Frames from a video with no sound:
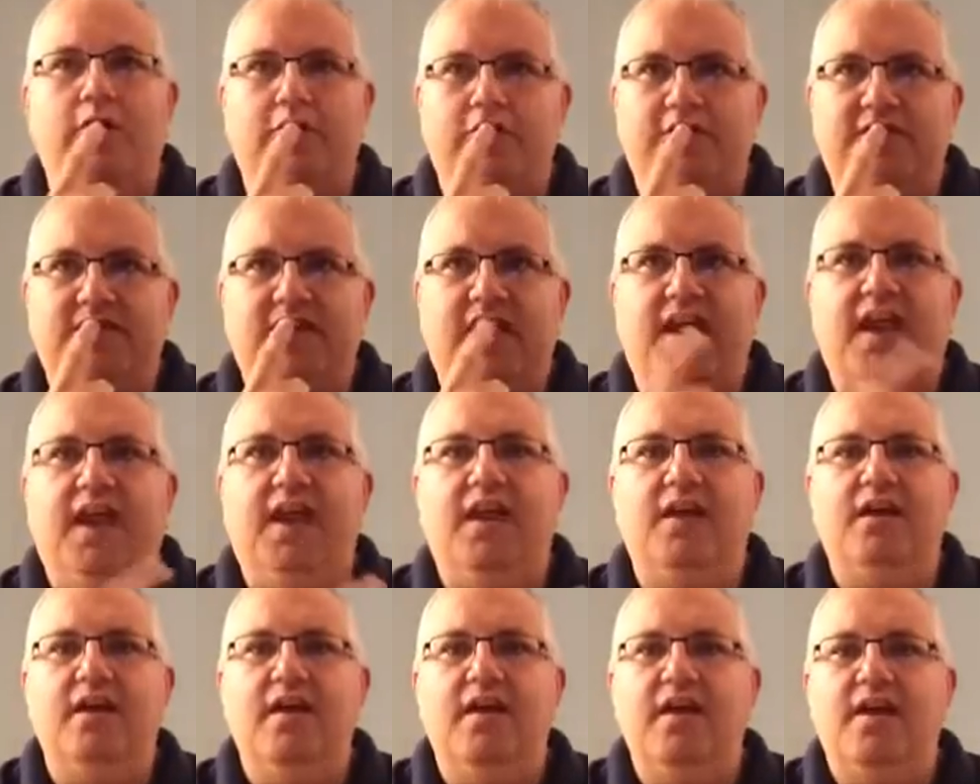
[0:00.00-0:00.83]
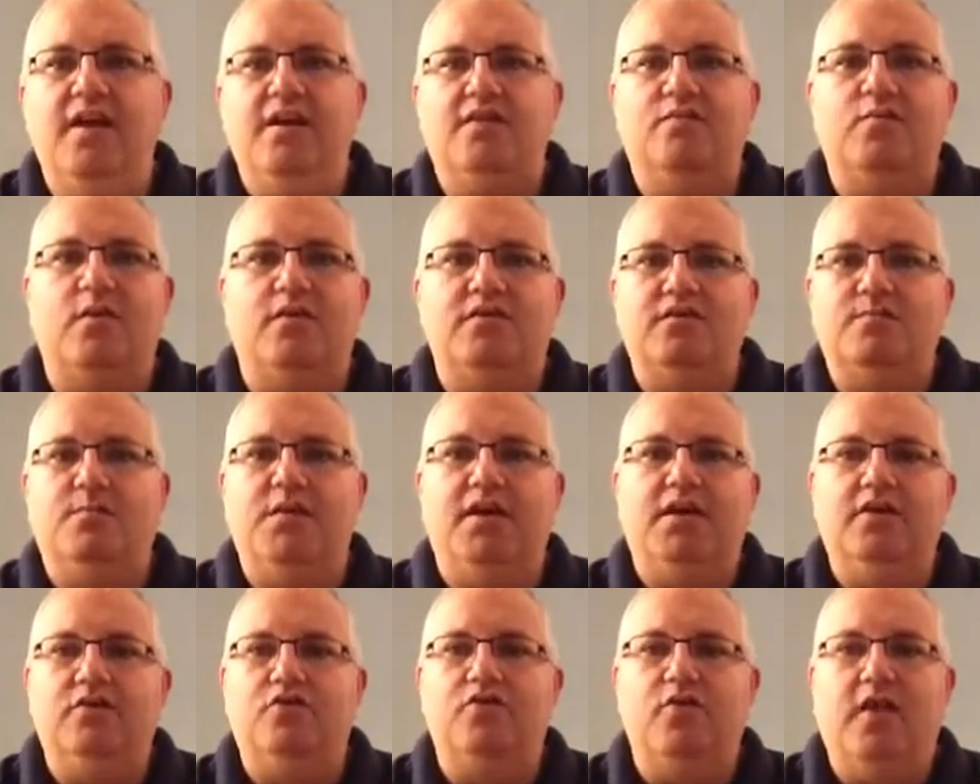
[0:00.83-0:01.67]
you're saying is what's
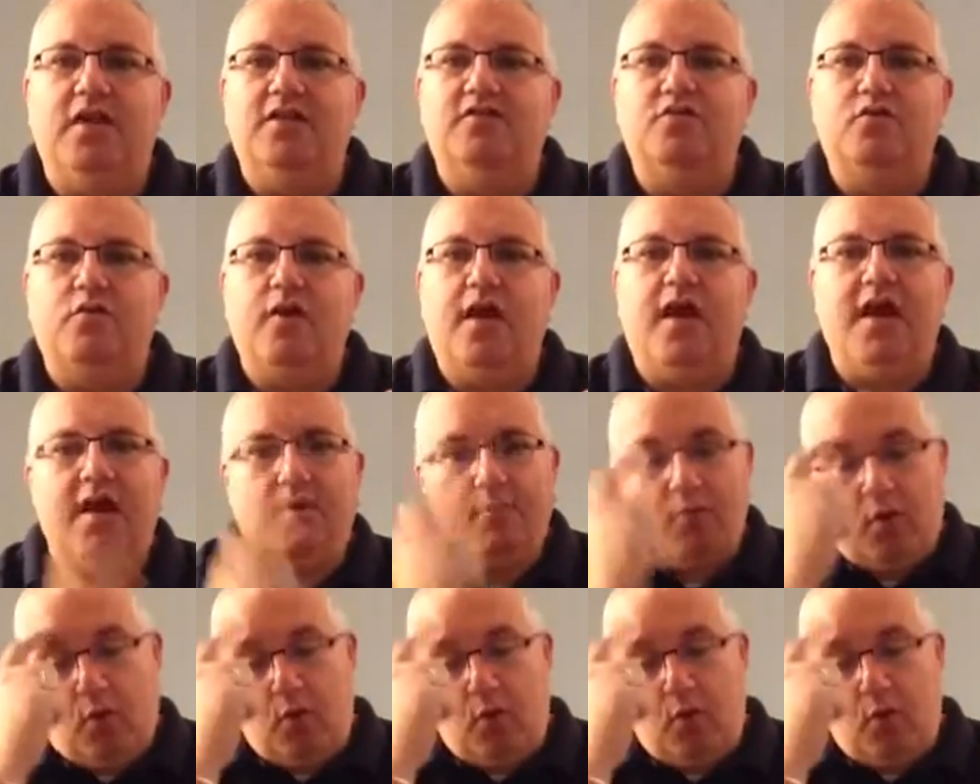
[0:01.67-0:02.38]
being transcribed,